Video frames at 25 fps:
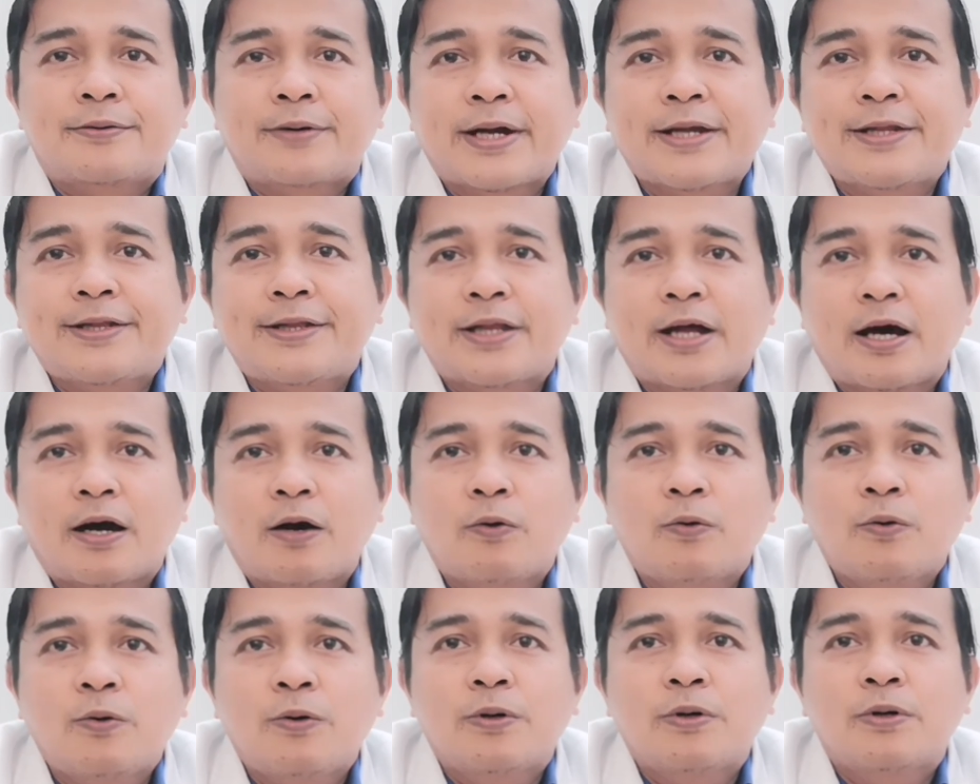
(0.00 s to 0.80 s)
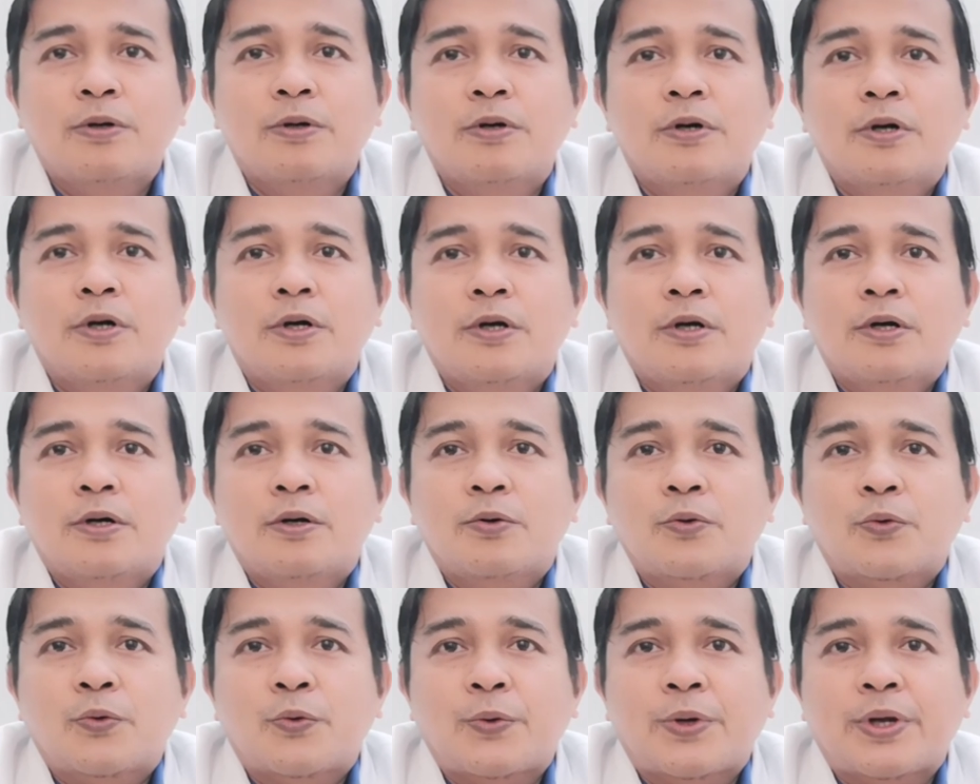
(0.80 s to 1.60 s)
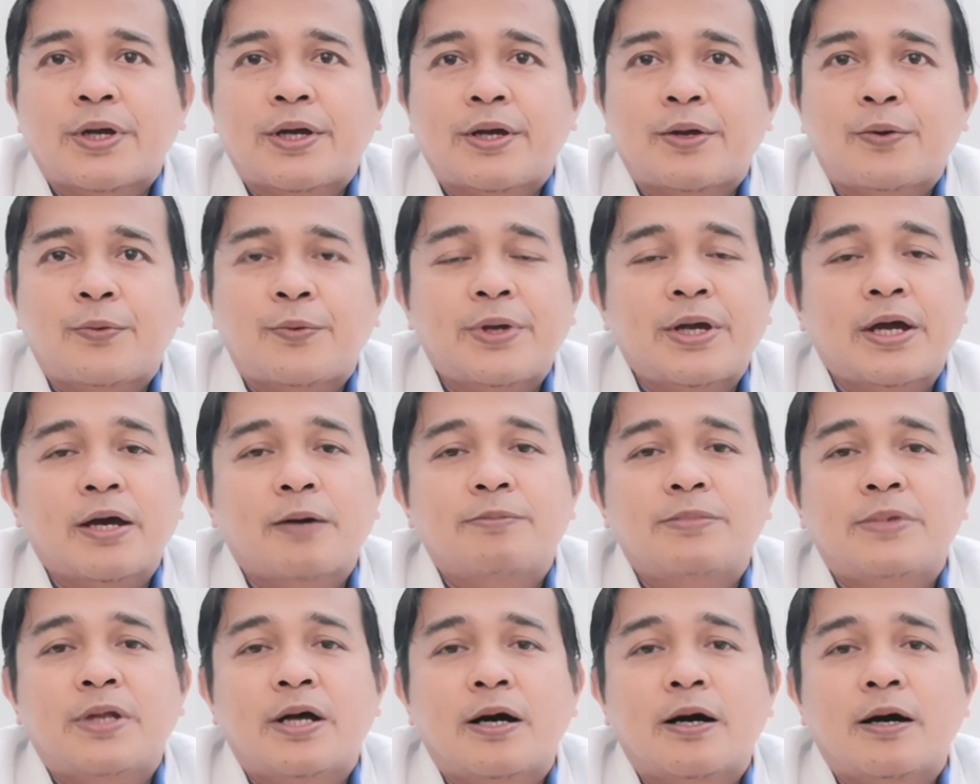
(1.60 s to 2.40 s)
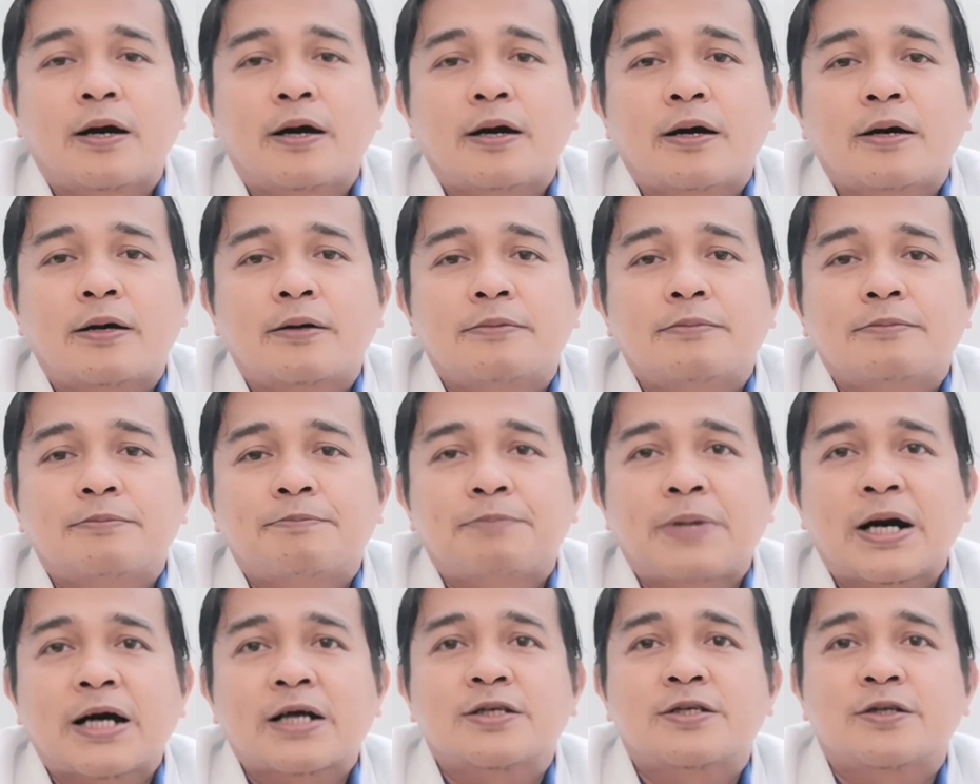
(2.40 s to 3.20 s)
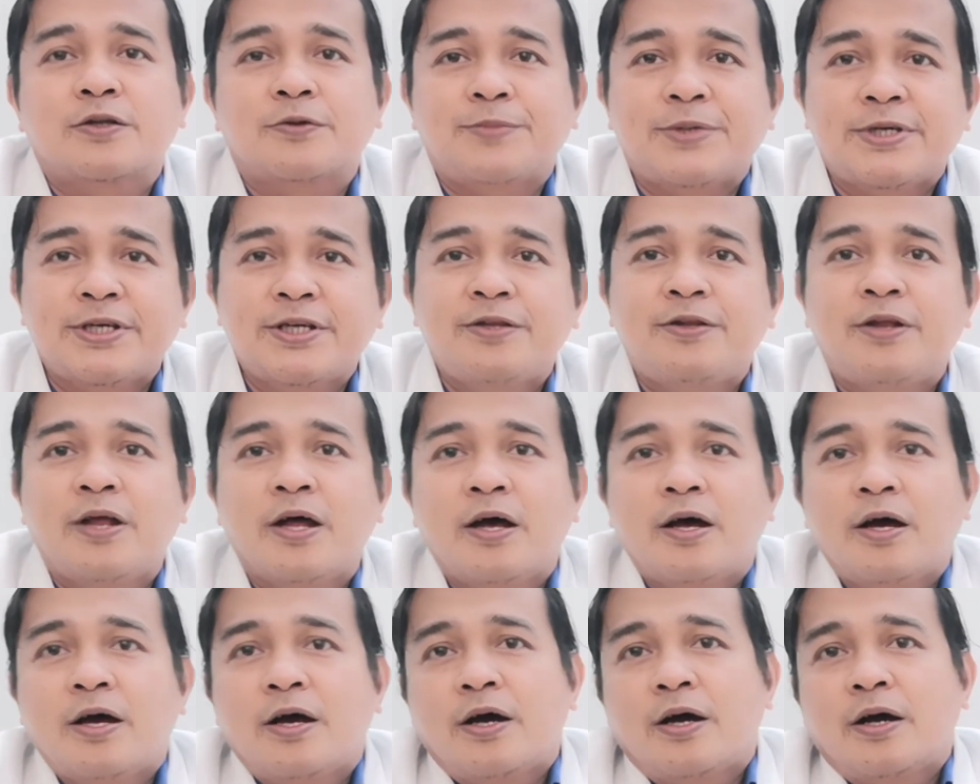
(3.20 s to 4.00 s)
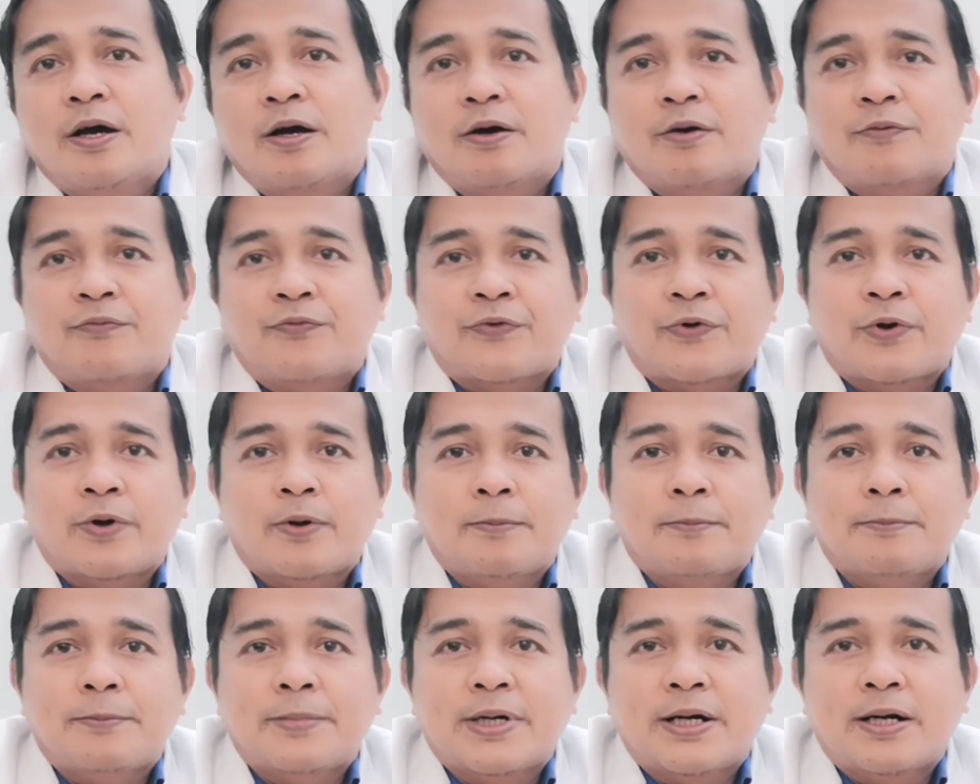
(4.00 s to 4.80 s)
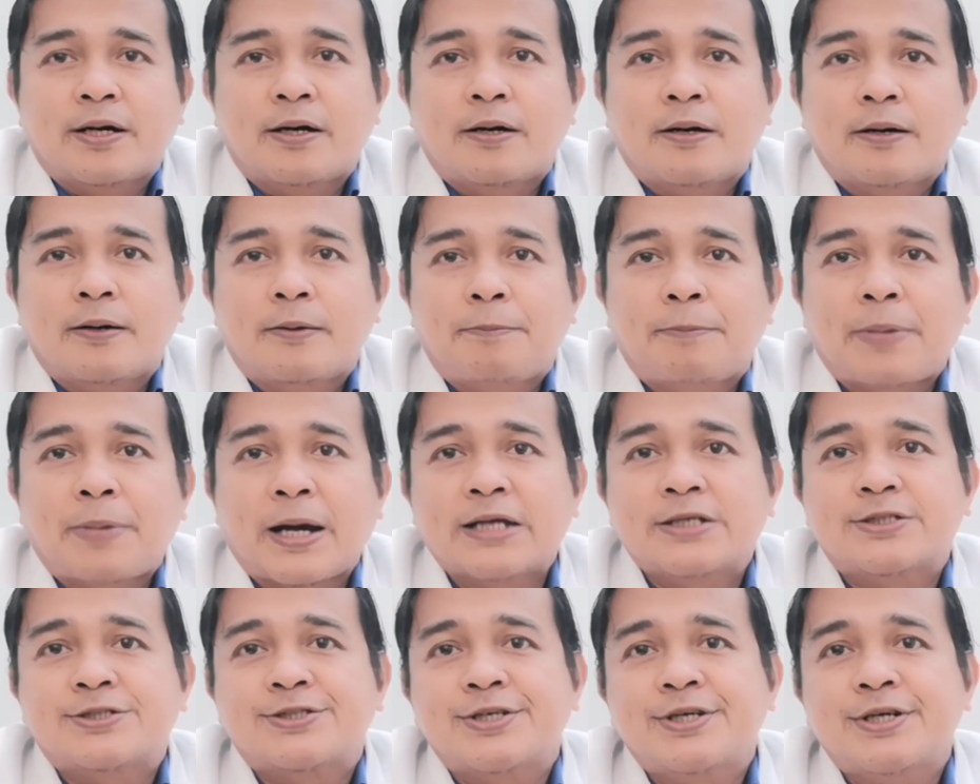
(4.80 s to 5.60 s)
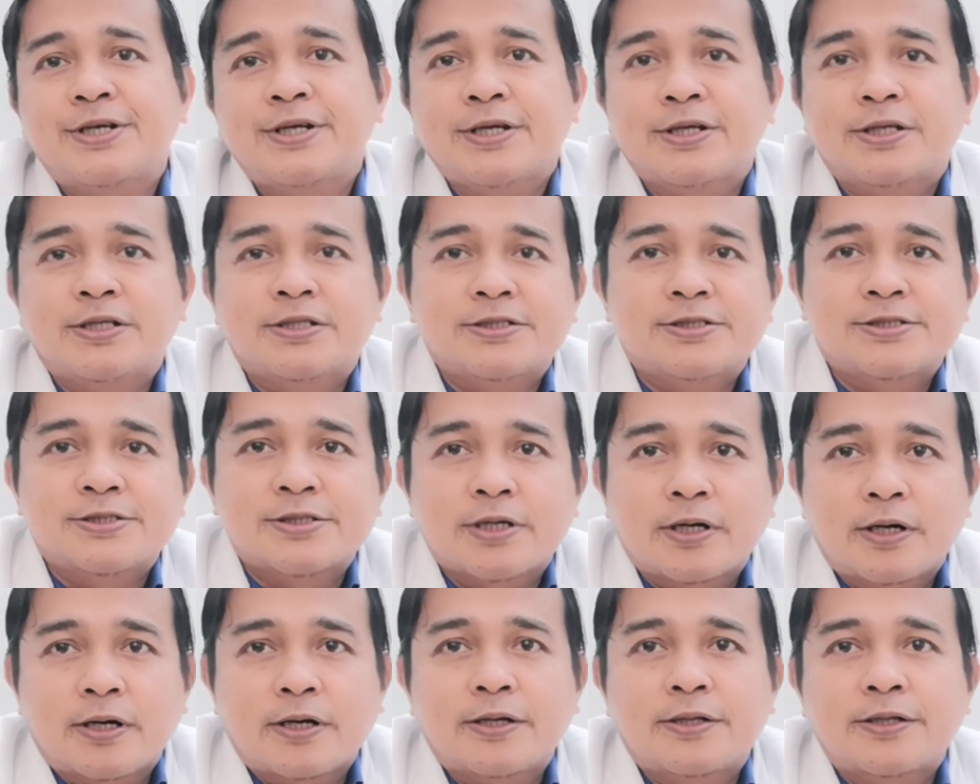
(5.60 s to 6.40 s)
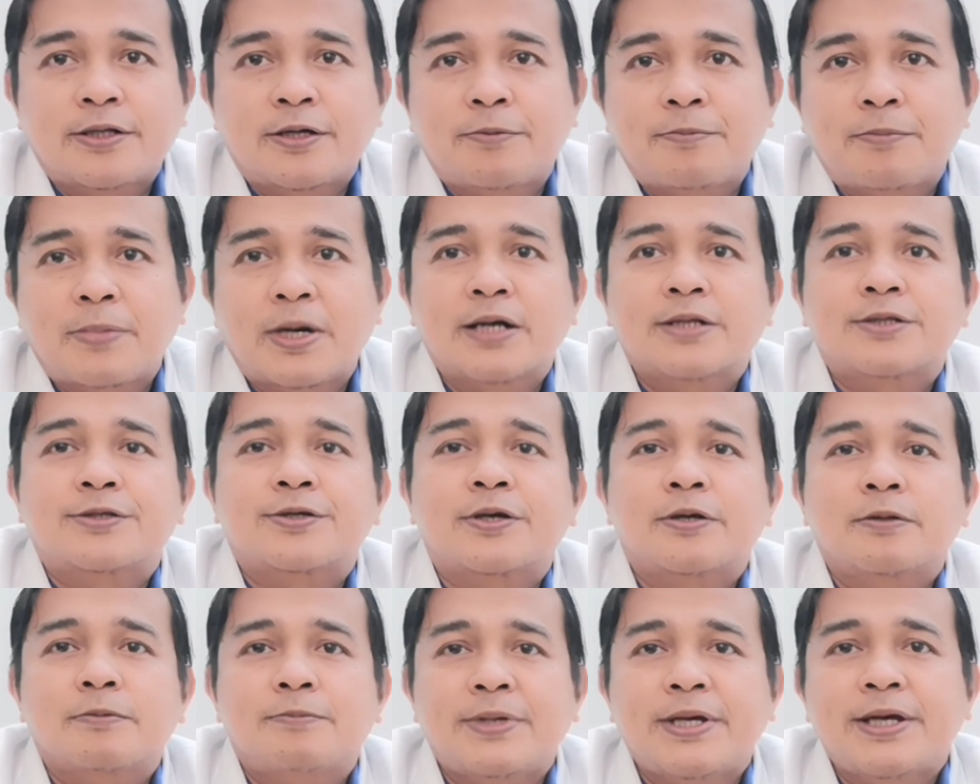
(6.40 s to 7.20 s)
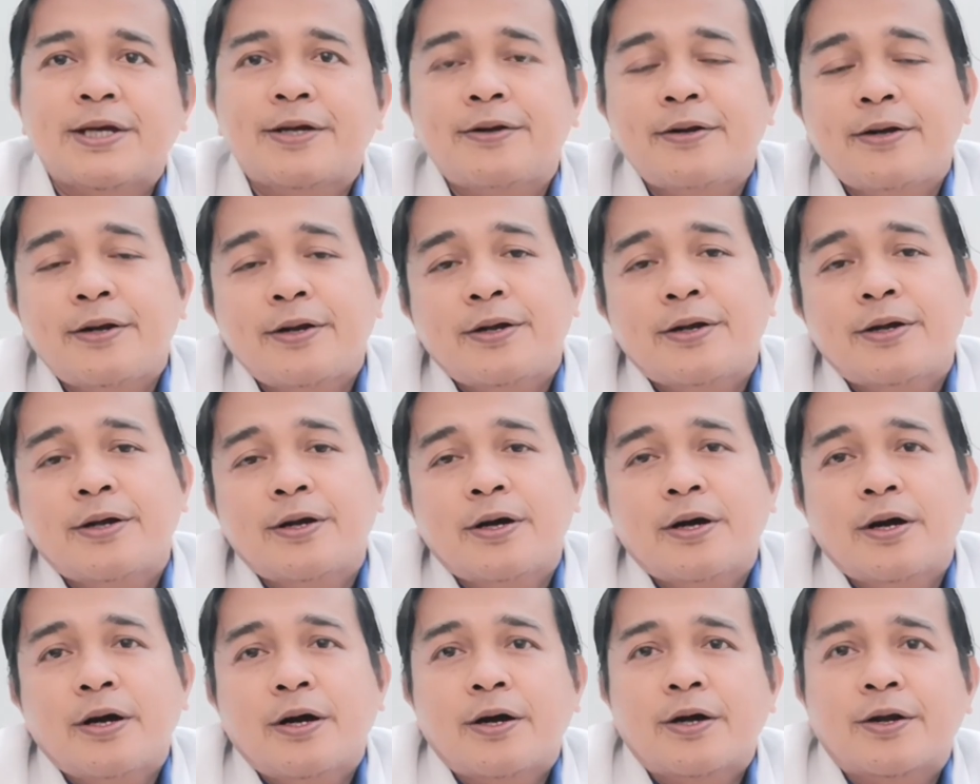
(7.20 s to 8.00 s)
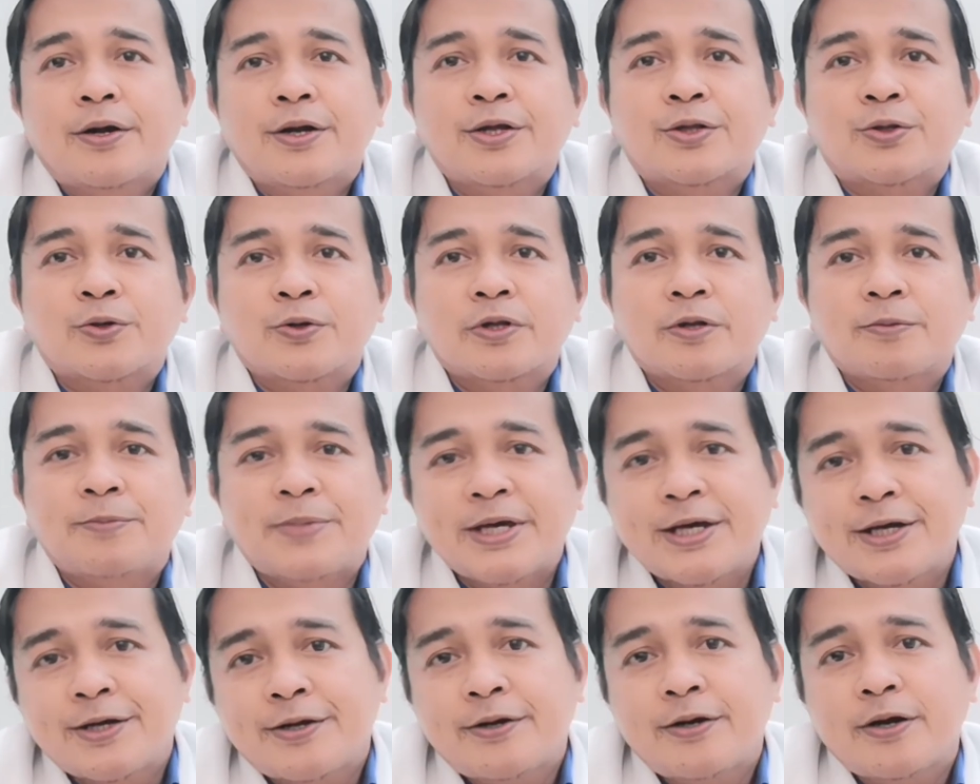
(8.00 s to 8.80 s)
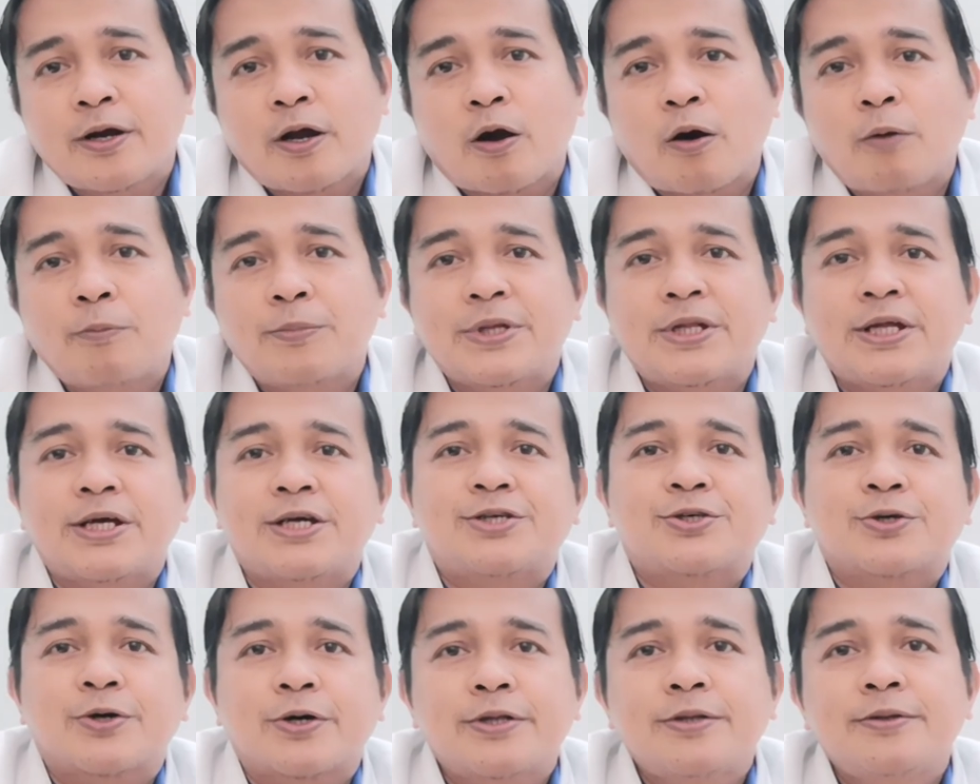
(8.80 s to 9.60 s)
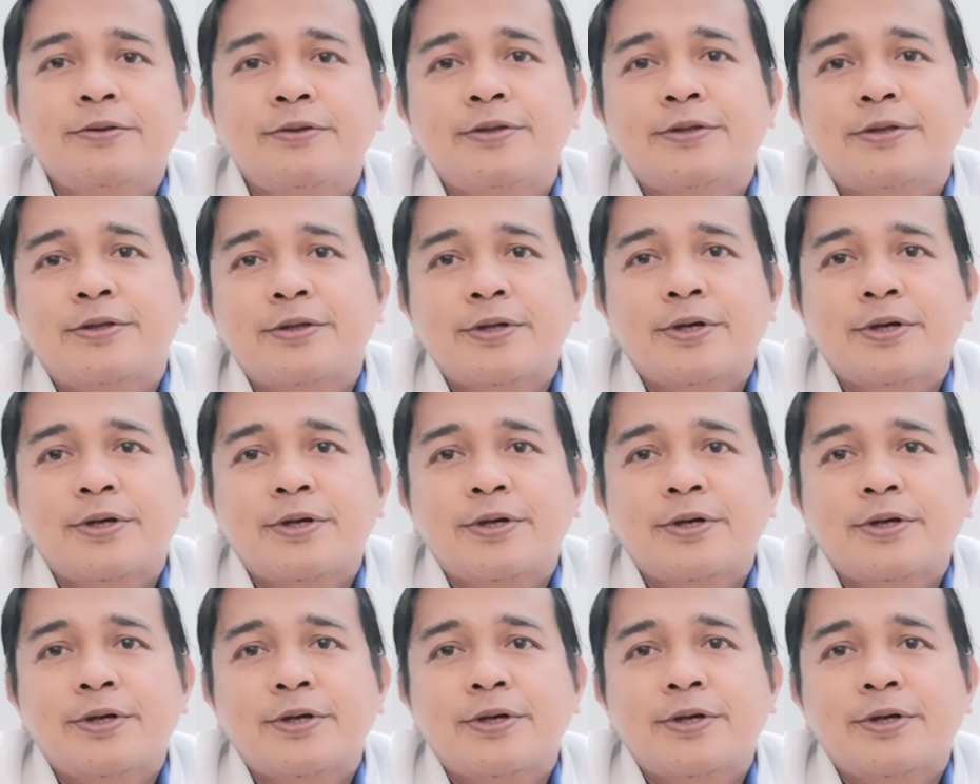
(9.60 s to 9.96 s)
right now we have the Paxlovid from Pfizer. It is nirmatrelvir, ritonavir combination,